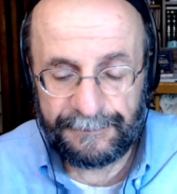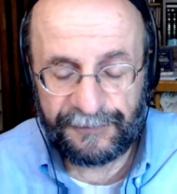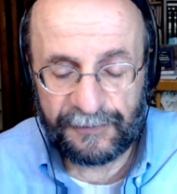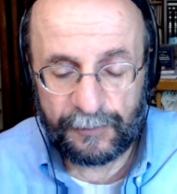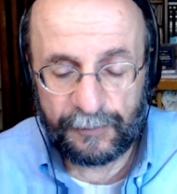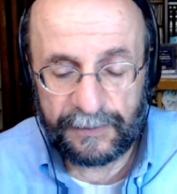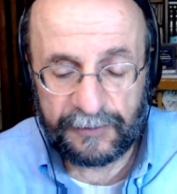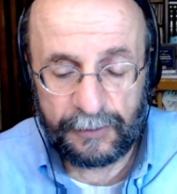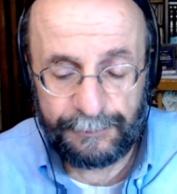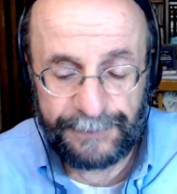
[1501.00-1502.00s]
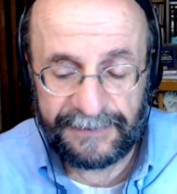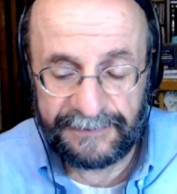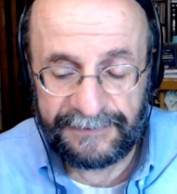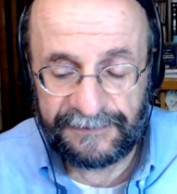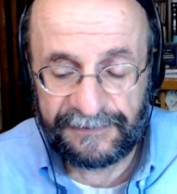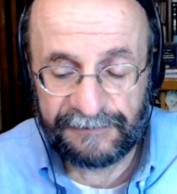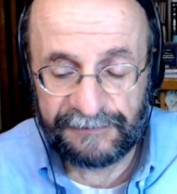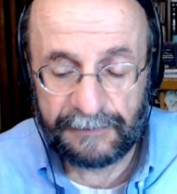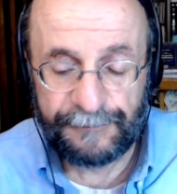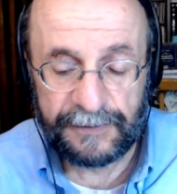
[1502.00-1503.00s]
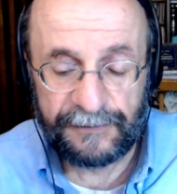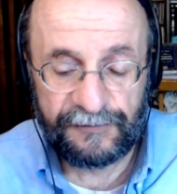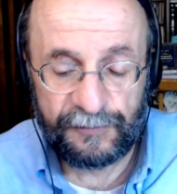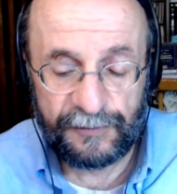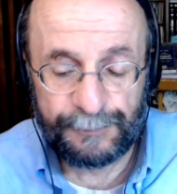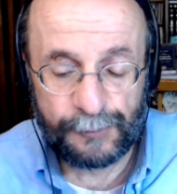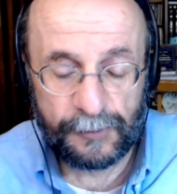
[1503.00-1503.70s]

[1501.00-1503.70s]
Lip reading: So it could be that this is a reference to the